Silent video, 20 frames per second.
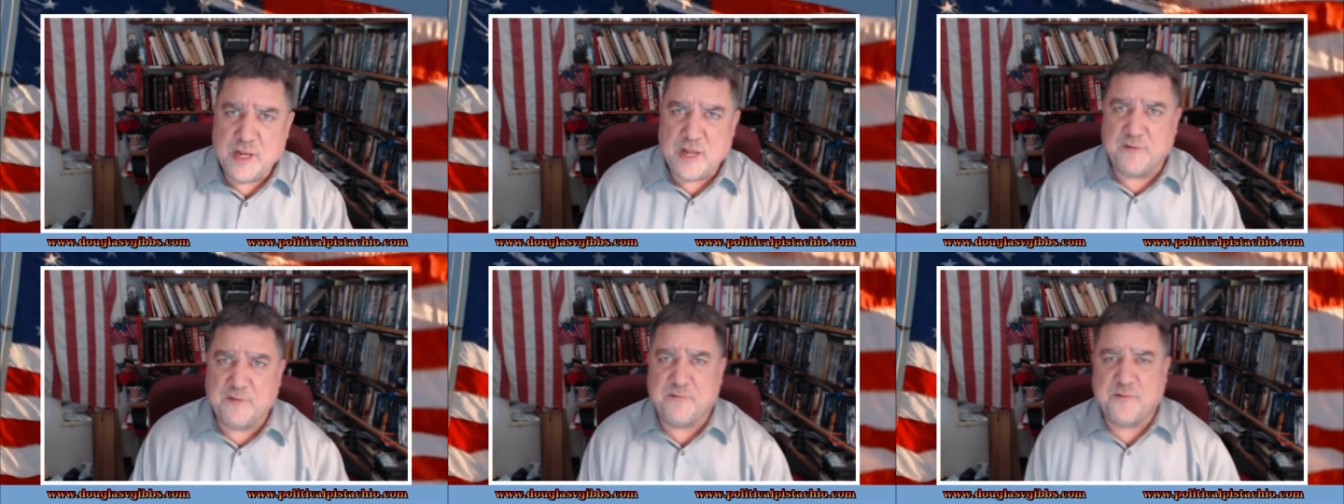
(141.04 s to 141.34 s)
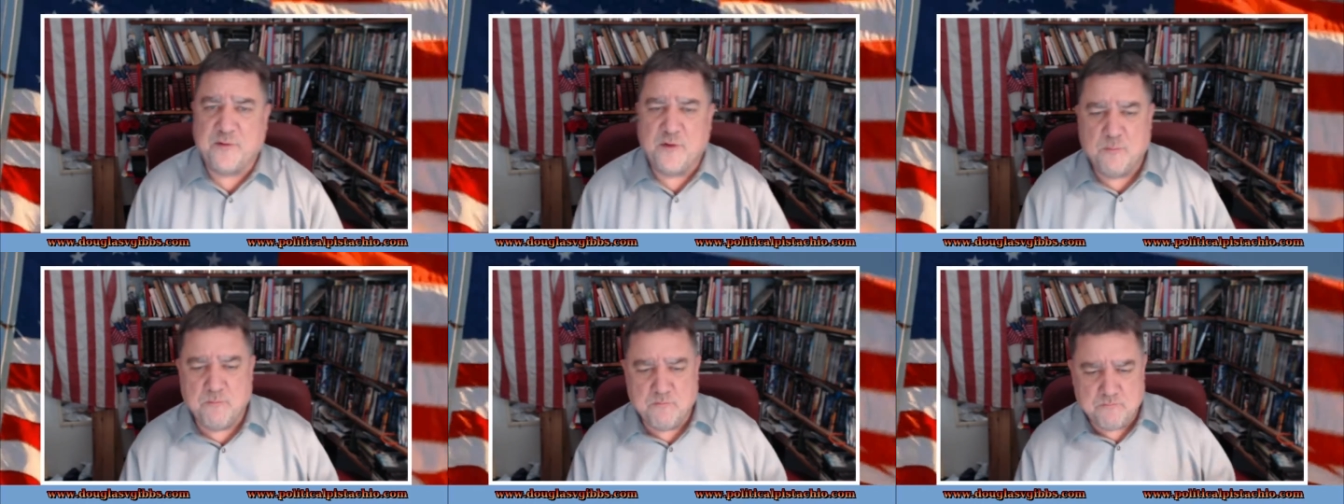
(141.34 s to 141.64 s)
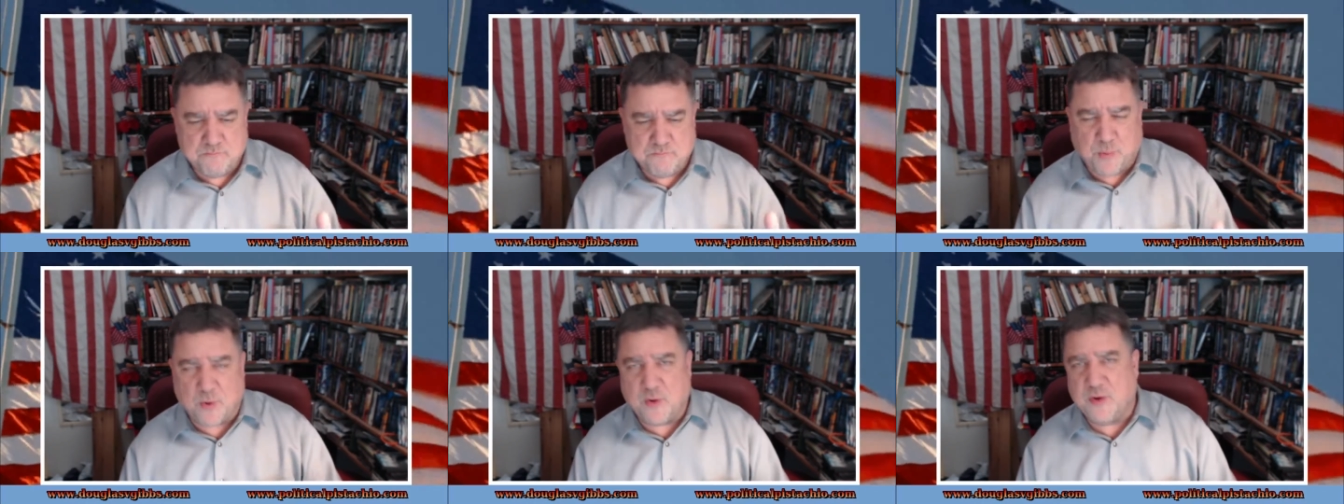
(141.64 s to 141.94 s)
If
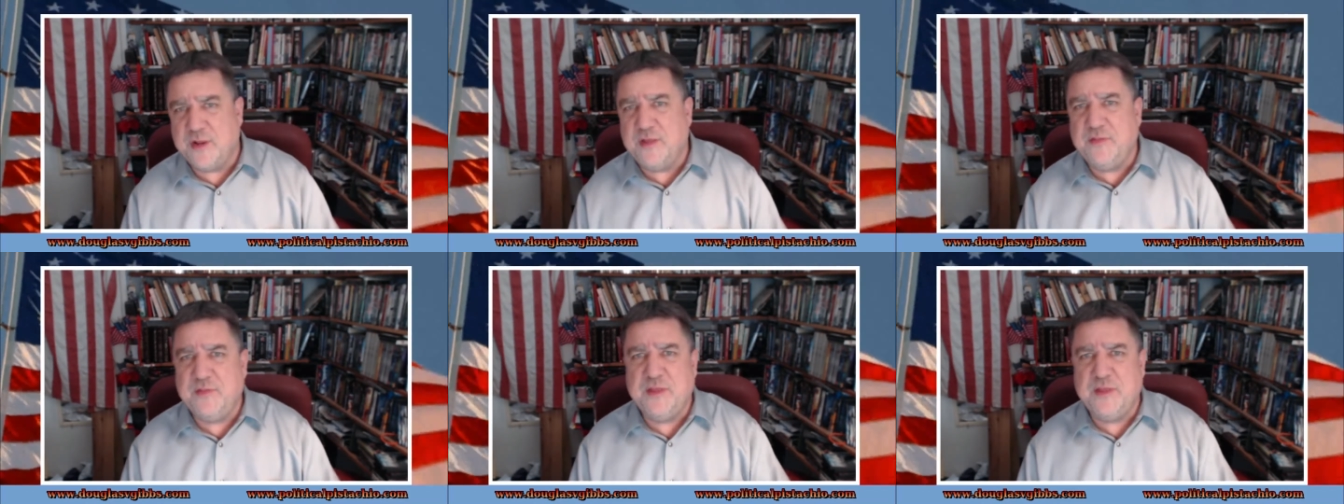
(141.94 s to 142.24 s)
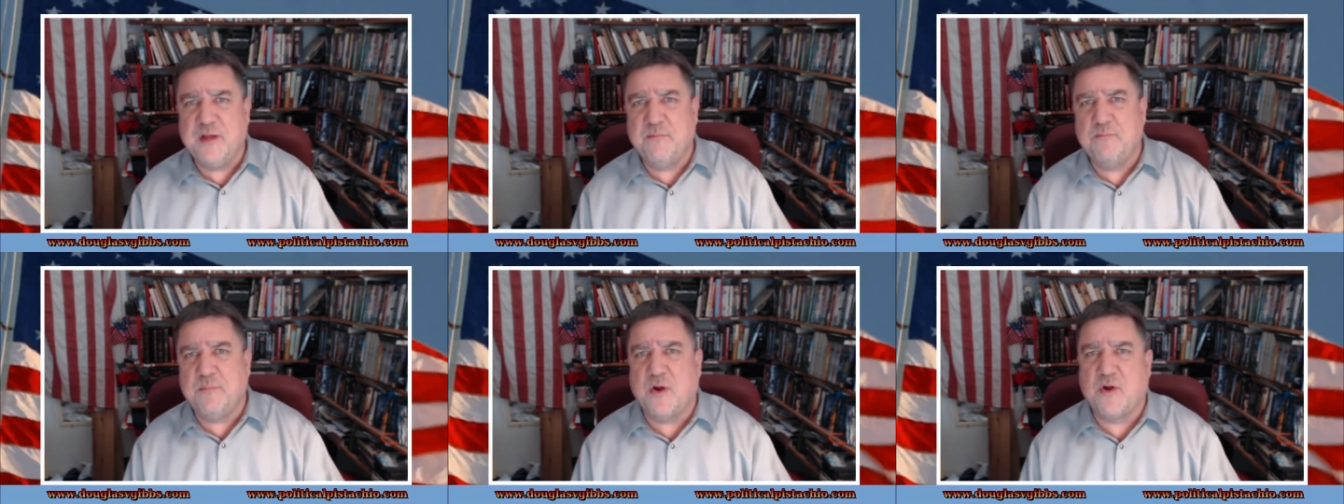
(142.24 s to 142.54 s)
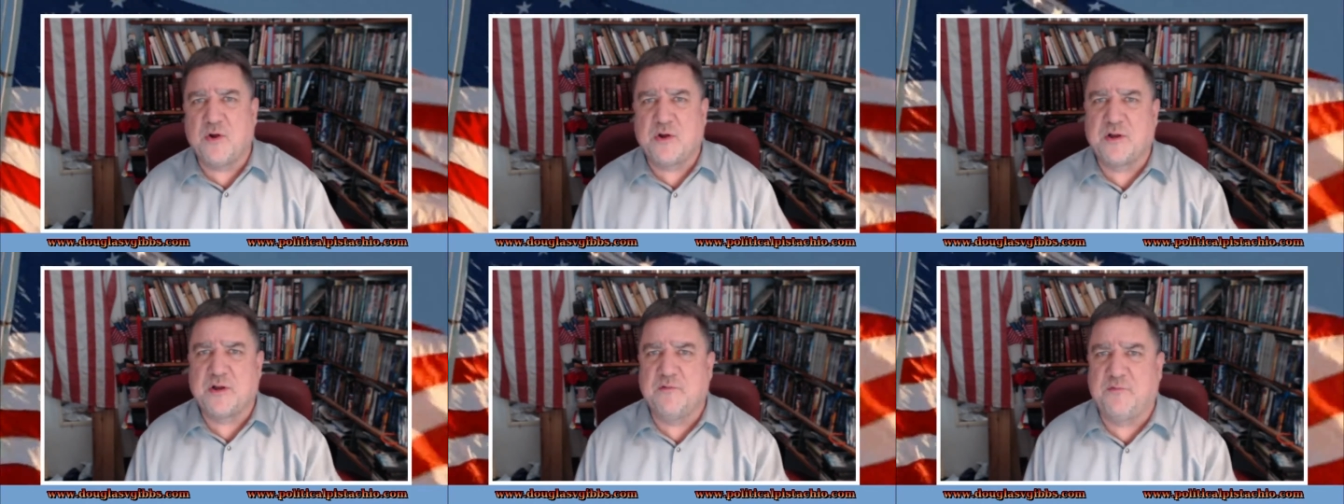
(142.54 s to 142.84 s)
burning the
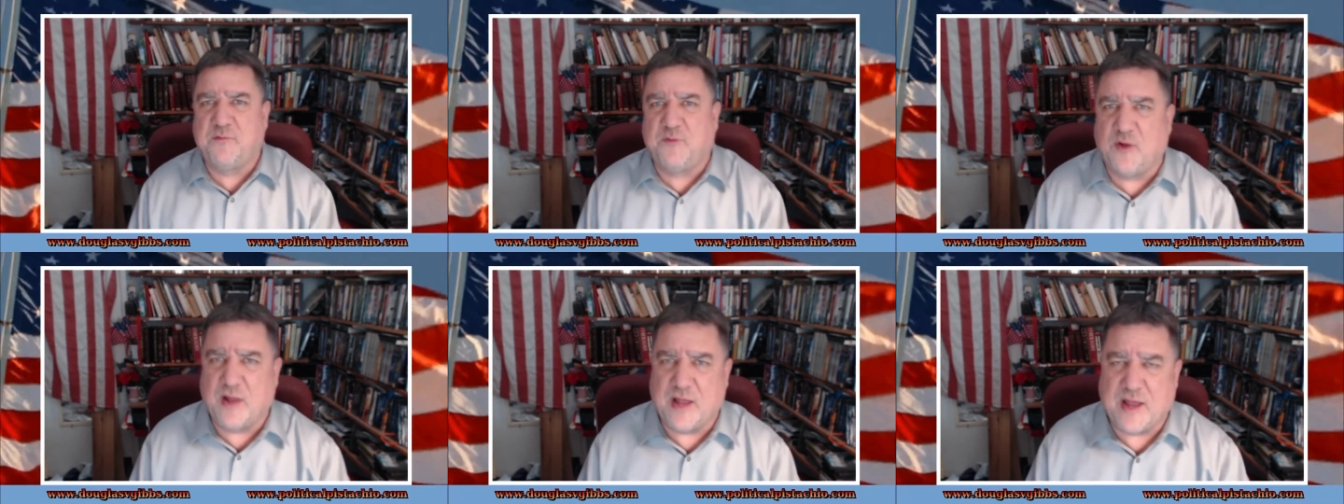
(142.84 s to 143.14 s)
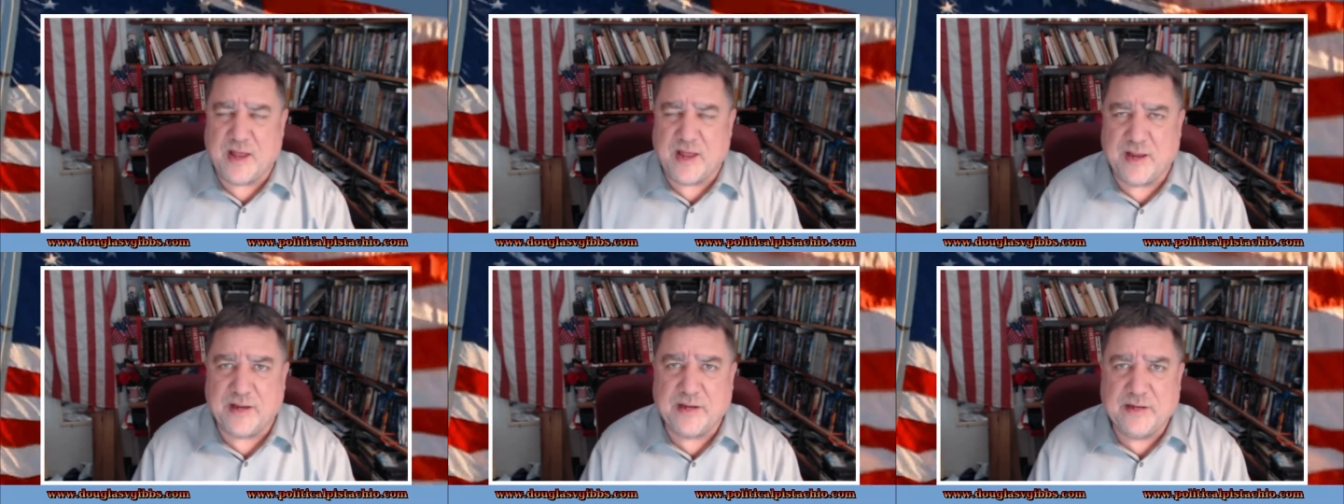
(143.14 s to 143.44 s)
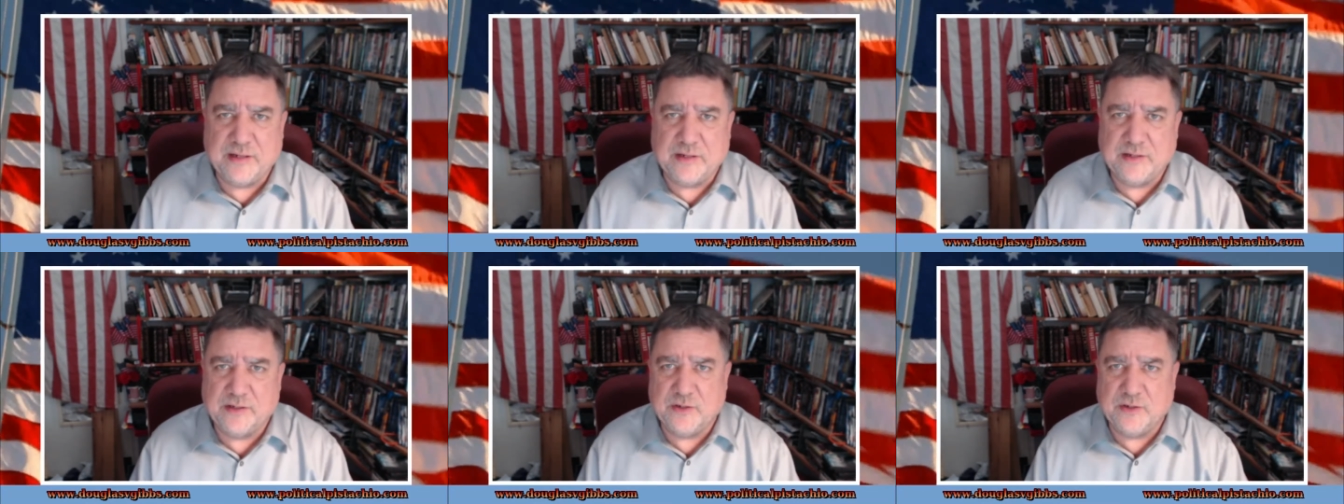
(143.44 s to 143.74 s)
American
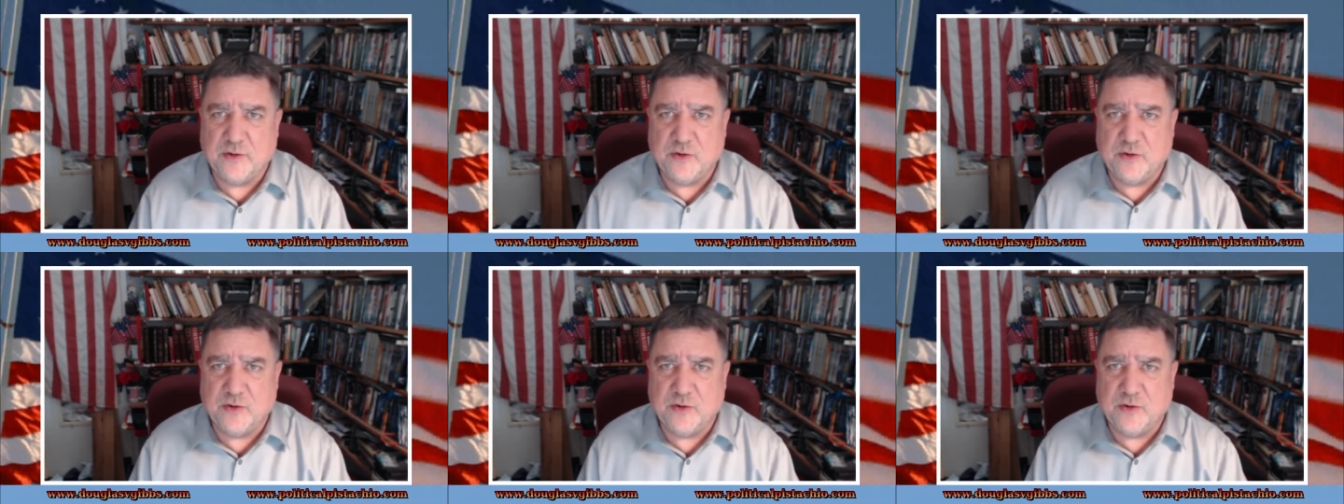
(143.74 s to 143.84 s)
flag